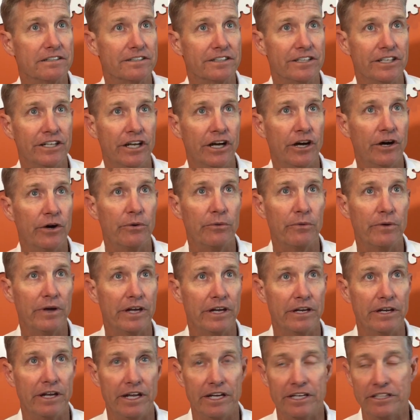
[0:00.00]

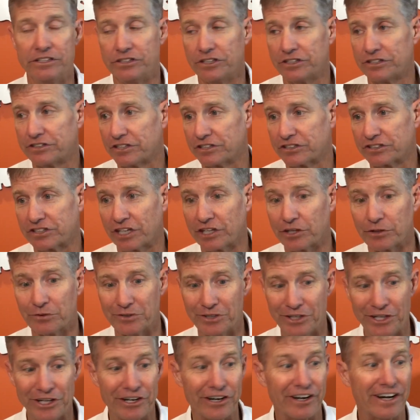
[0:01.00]
in just a
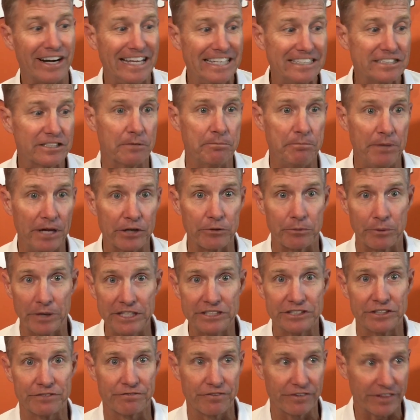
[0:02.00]
single year, and he's a big
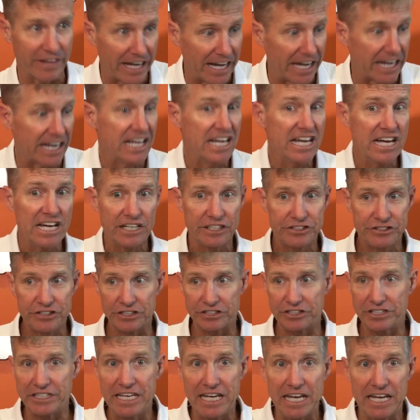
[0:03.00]
reason for that,
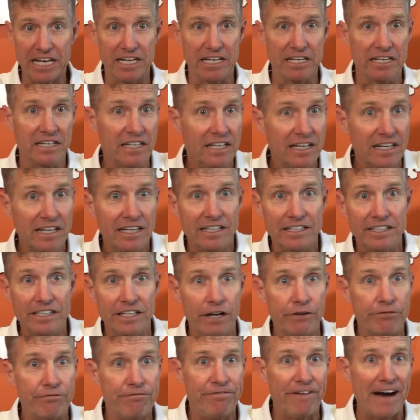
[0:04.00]
just getting, you
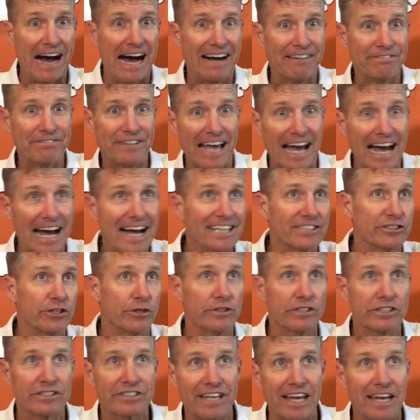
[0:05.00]
know, five guys
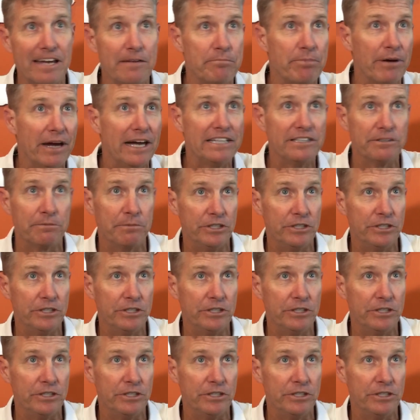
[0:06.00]
on the same page.